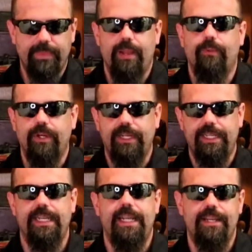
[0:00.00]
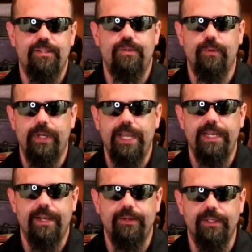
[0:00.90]
and we're going to get Ed
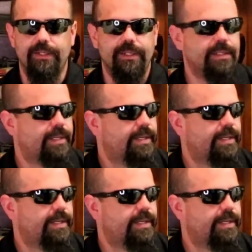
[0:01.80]
209 out here